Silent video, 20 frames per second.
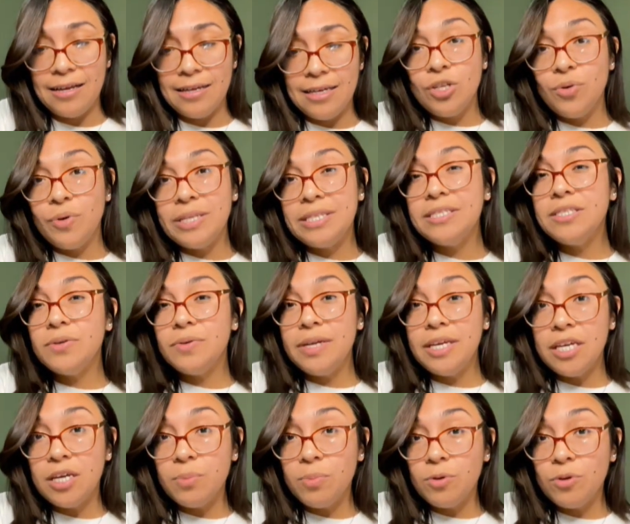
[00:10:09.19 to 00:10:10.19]
So it's still
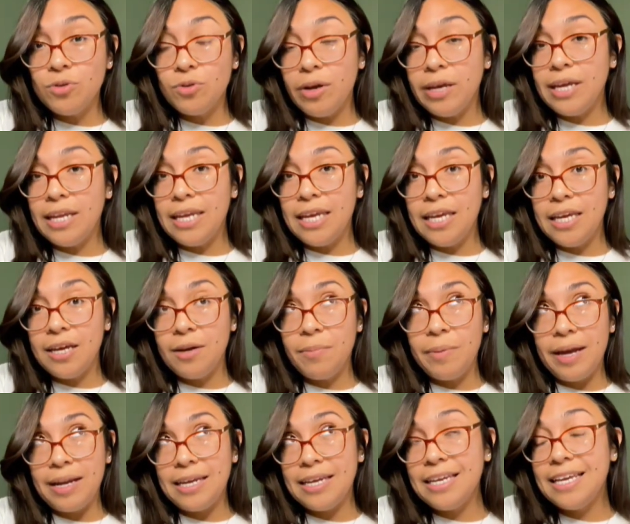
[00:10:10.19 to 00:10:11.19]
inkable, so I can ink them,
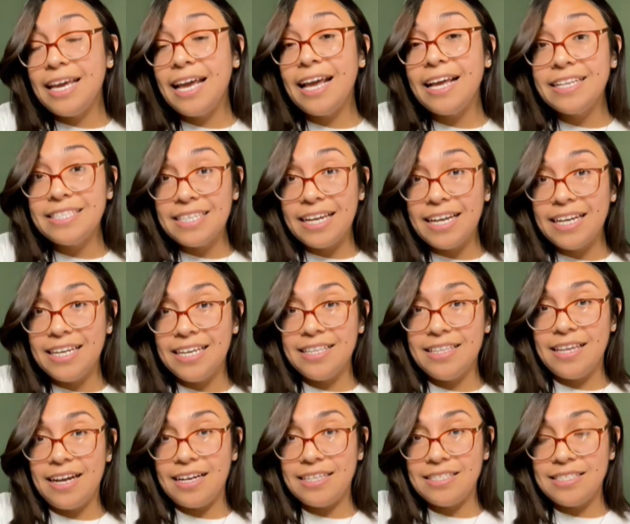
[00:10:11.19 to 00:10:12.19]
and in case I need
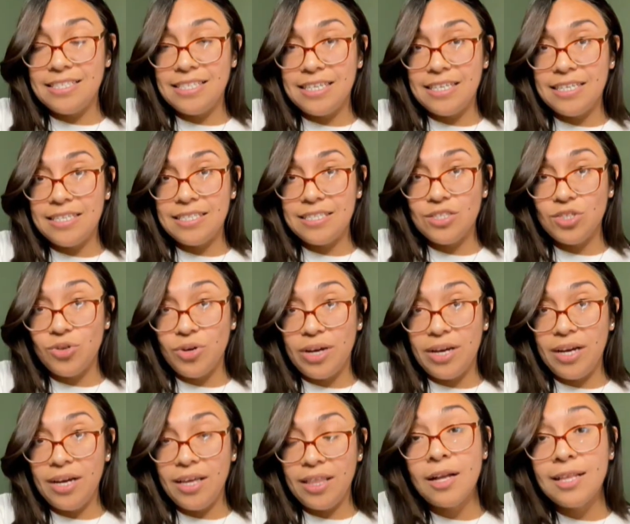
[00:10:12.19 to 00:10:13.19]
that 6
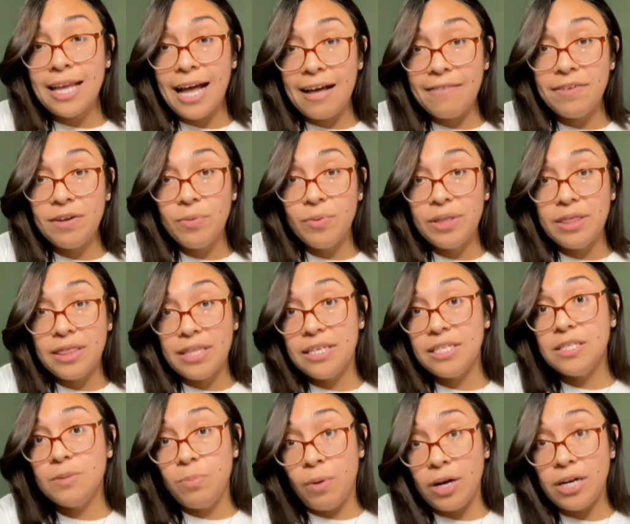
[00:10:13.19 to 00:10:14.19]
strength, I'll have it with
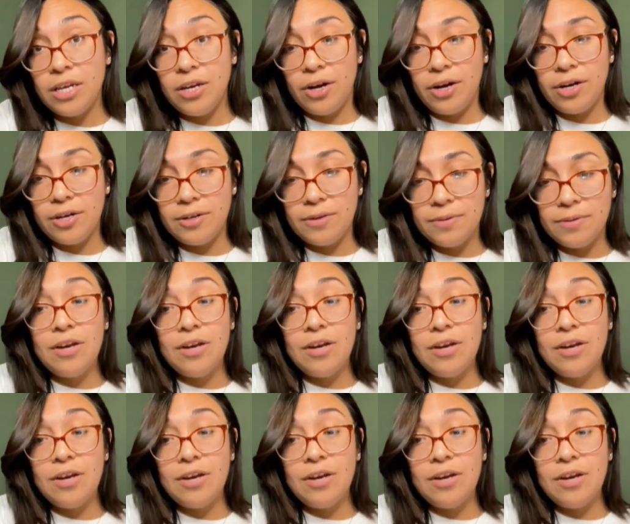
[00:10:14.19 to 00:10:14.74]
this bodyguard.